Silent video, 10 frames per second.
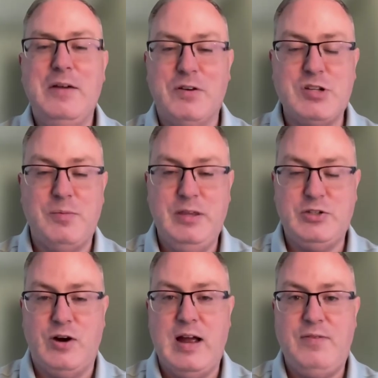for some of
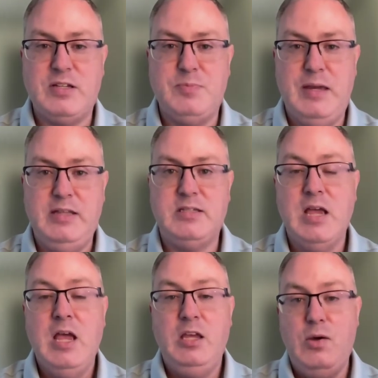these graphics means
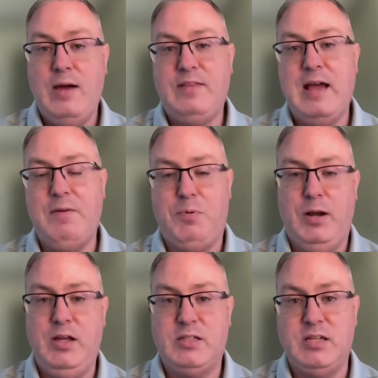you have to have a
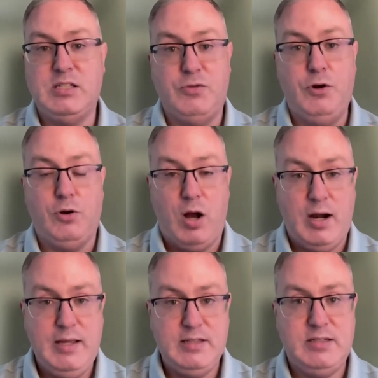pretty good sense of who your
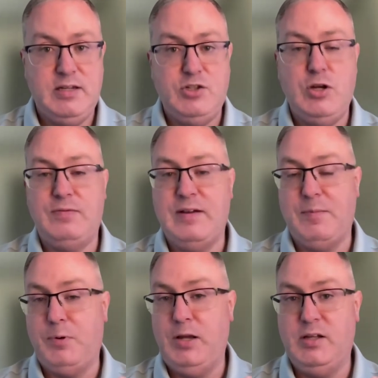audience is. You have to have
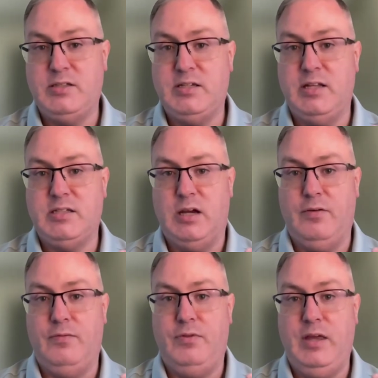a pretty good sense
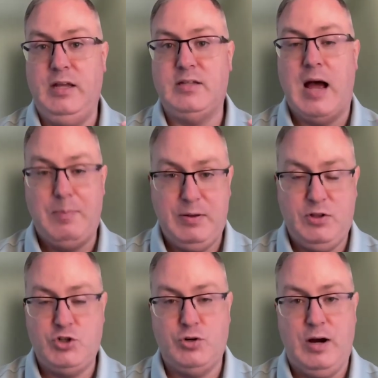of the topic
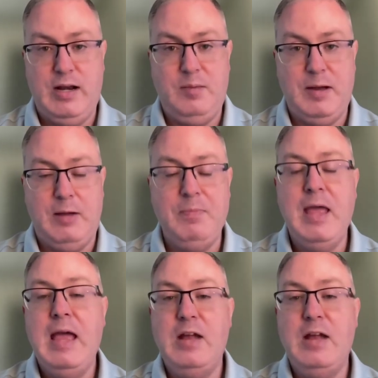that you're writing about.